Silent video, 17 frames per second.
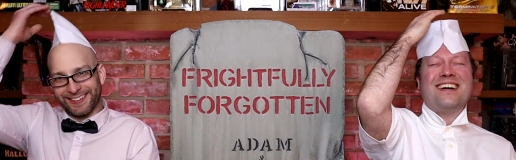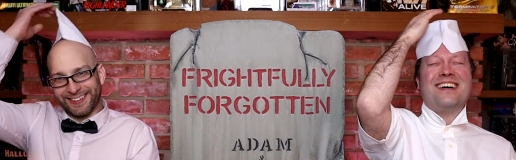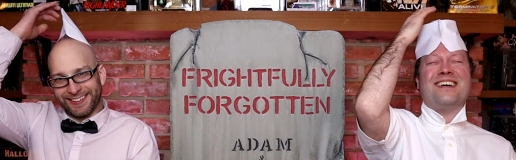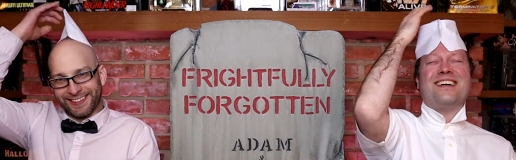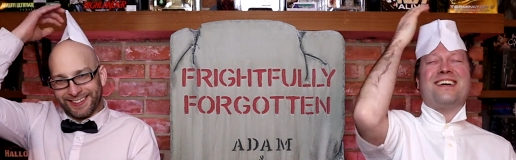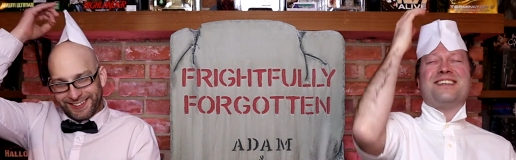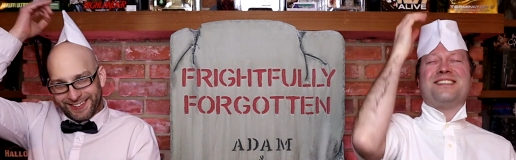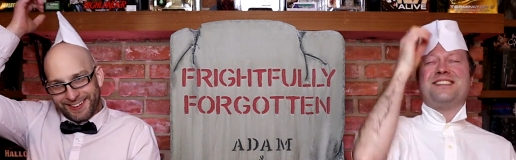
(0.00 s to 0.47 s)

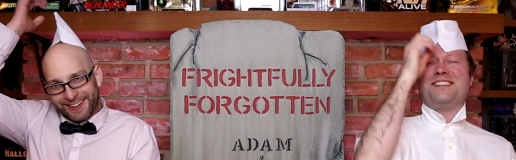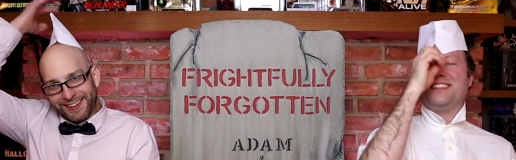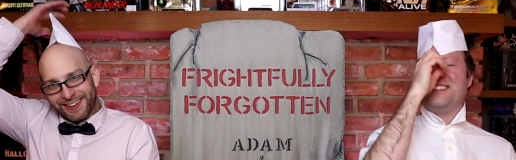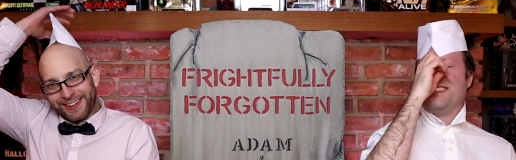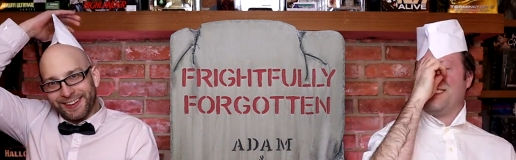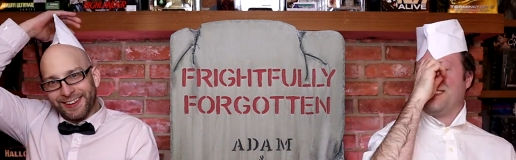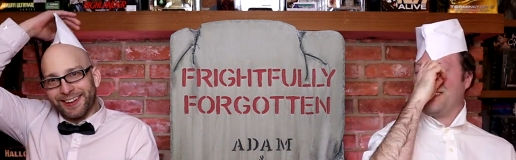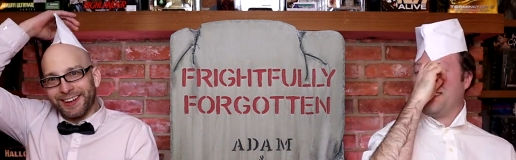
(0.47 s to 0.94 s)
Speaker 1: Oh
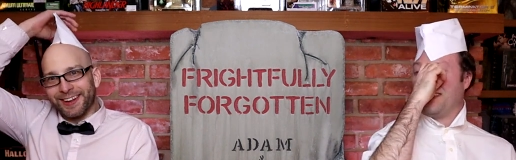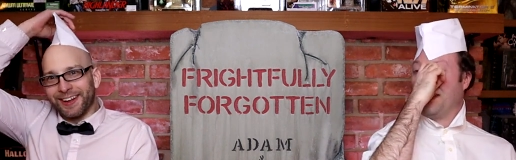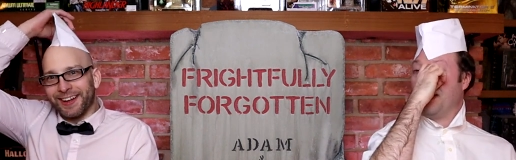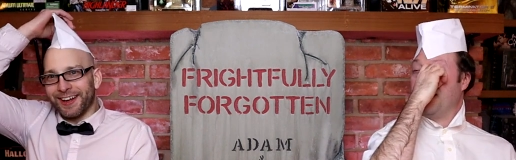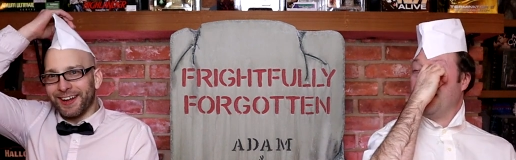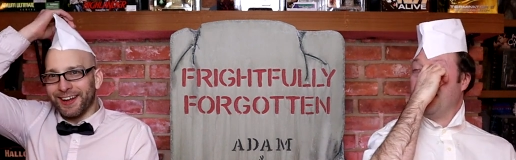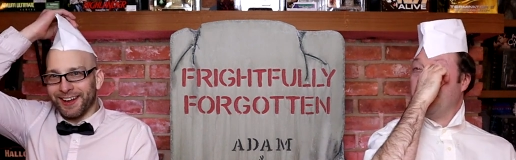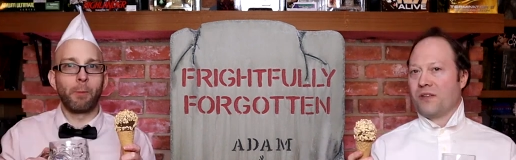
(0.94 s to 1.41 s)
Jesus!
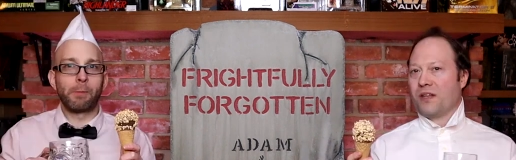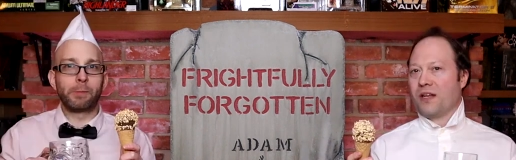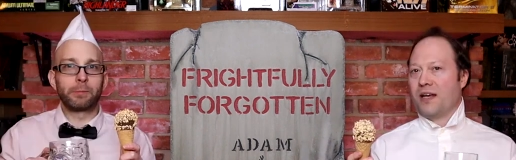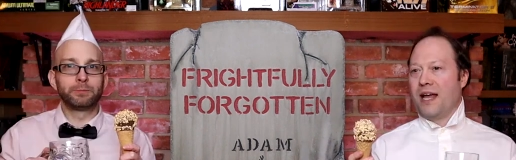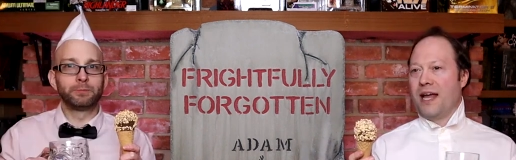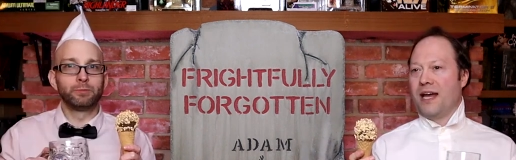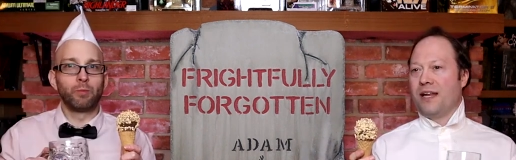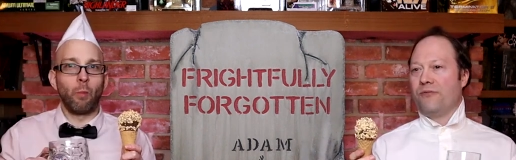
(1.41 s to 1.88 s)

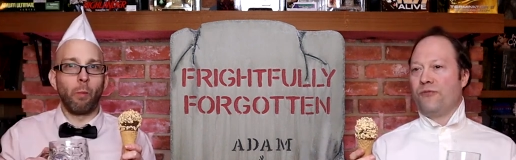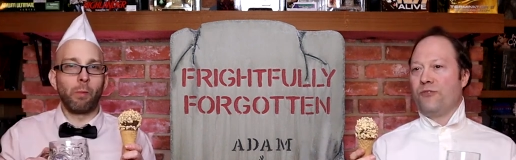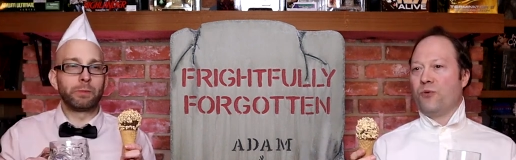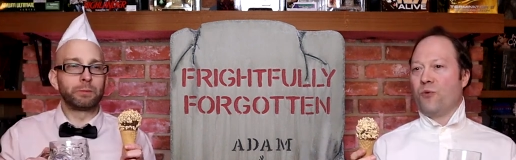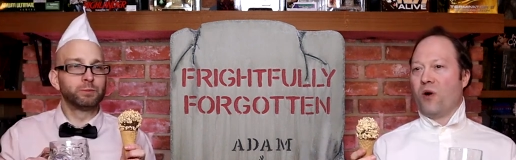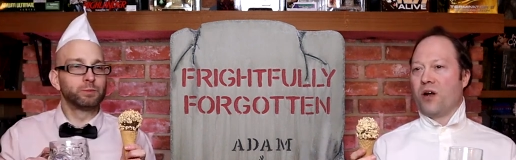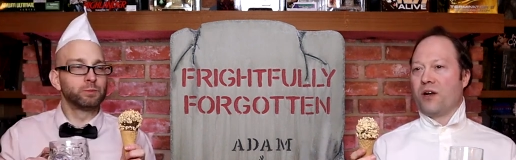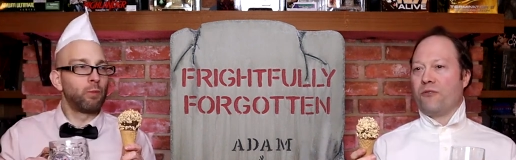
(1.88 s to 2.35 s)
And if
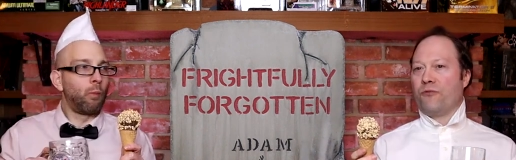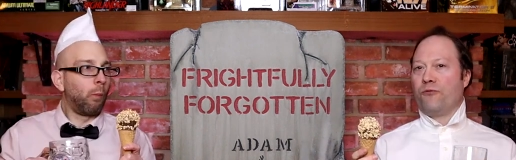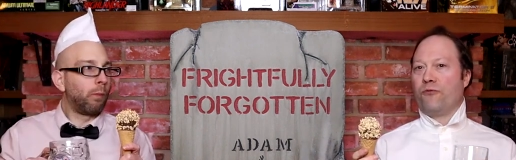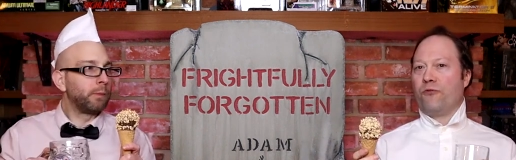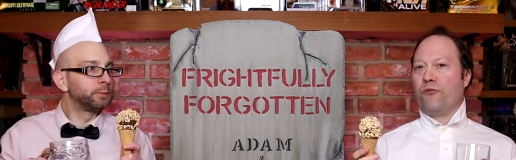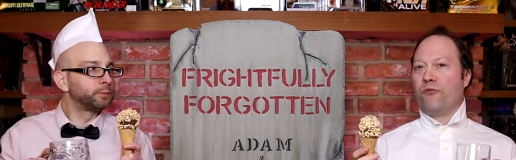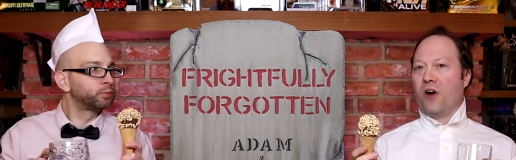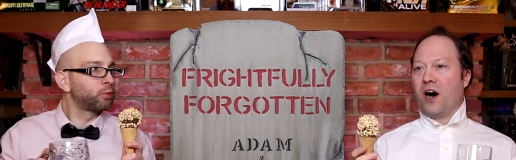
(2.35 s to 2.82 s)
you want a
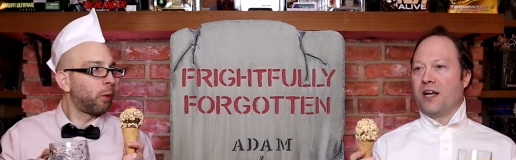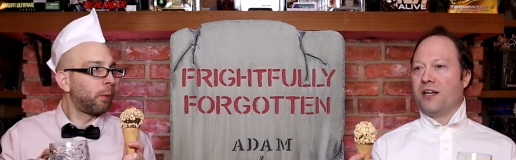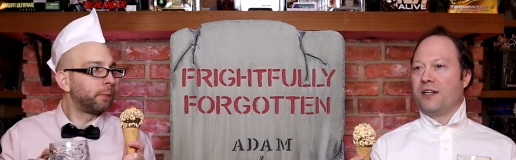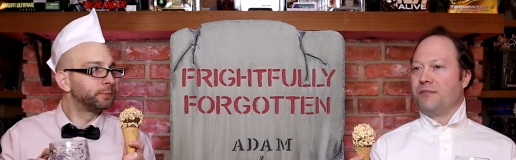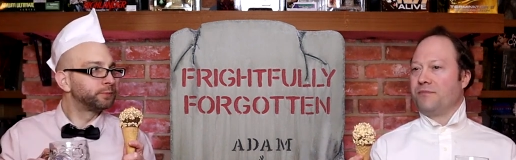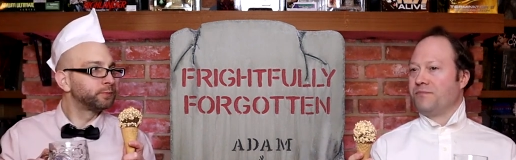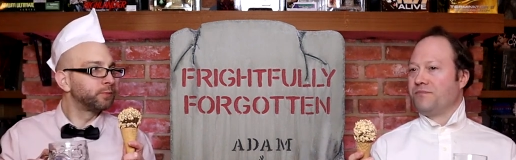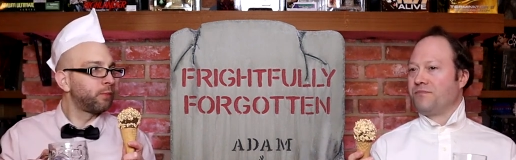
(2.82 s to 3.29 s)

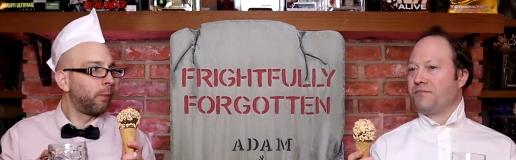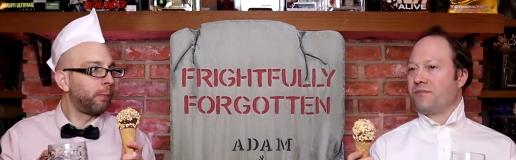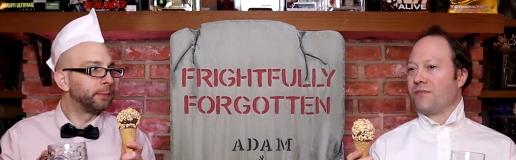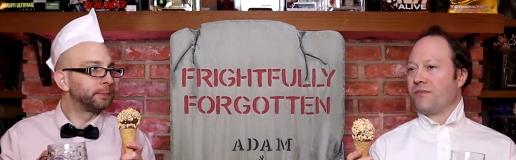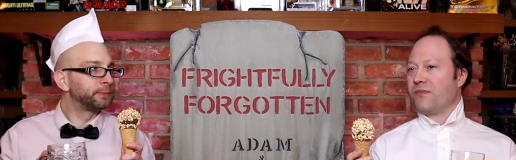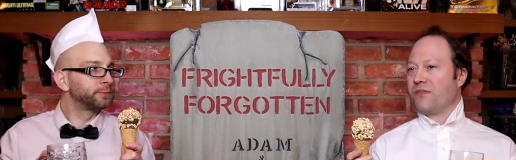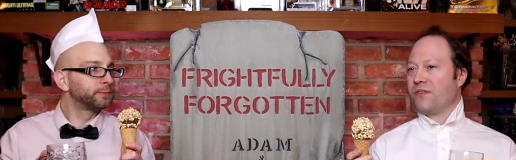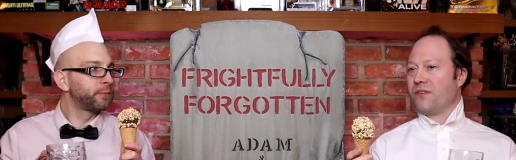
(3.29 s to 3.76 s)
fun,
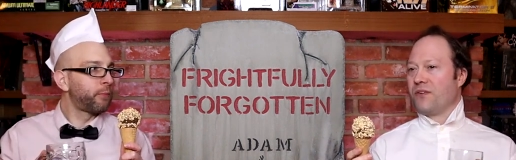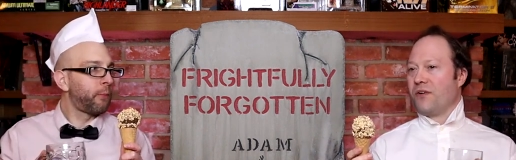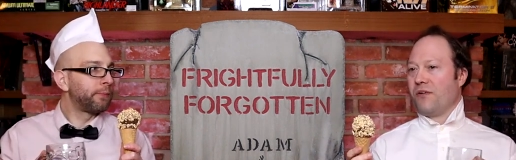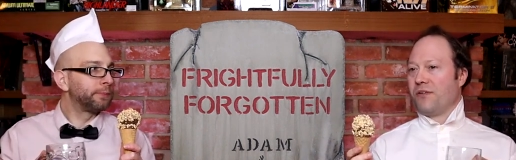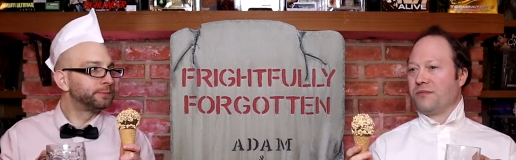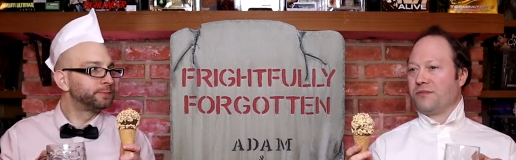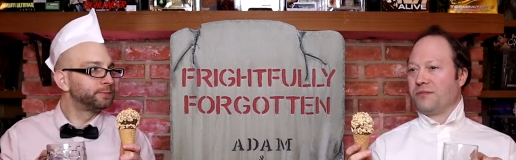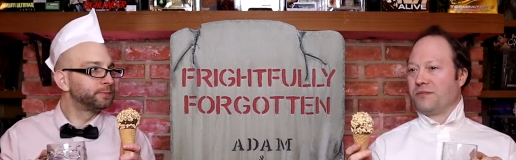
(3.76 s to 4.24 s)

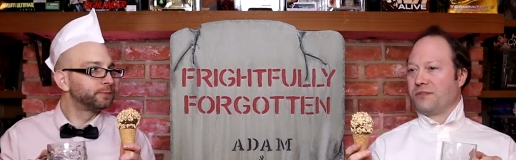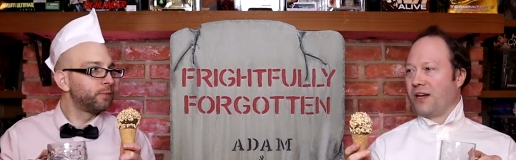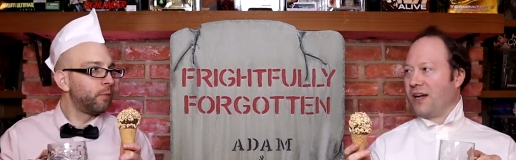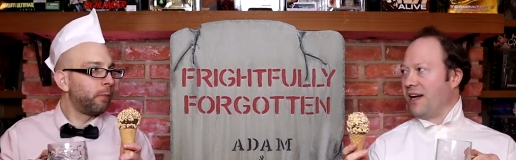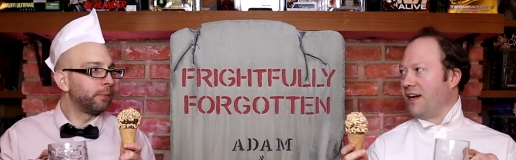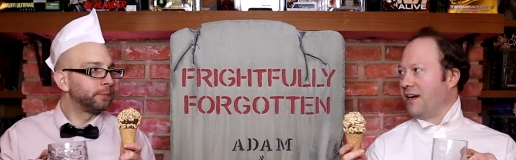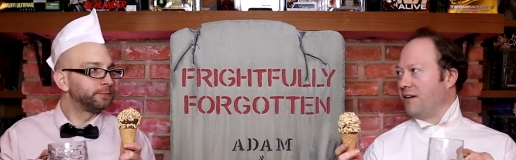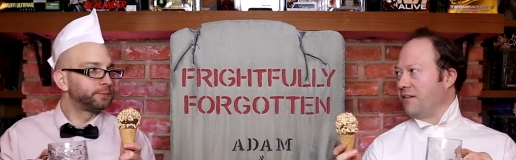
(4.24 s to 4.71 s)

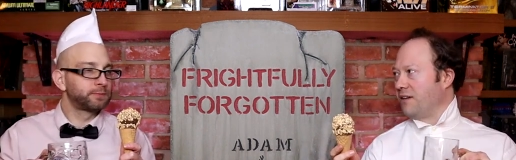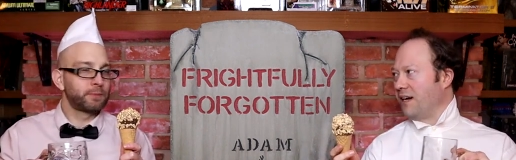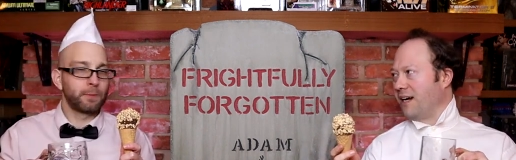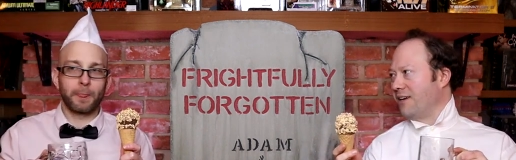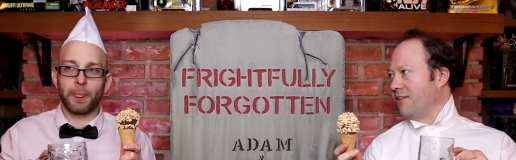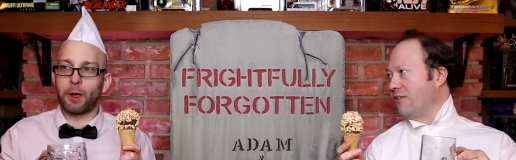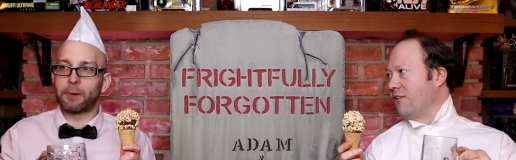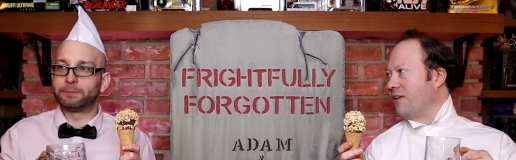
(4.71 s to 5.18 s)
uh,
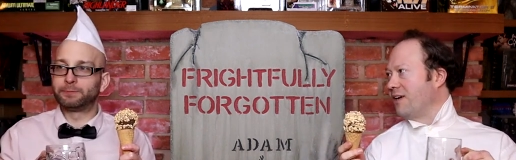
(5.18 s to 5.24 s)
I don't know.